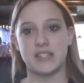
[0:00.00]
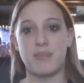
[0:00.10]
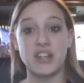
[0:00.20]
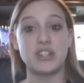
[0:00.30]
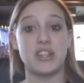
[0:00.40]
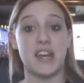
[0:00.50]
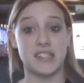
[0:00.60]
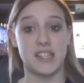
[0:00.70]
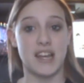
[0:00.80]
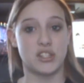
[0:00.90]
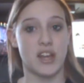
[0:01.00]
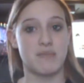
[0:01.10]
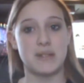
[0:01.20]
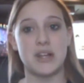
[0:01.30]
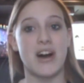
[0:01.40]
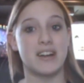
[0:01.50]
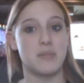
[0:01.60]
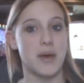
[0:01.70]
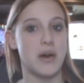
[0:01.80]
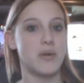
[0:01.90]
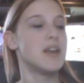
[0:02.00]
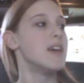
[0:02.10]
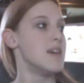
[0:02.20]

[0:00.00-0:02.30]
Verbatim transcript: especially that sketch that I've been talking about.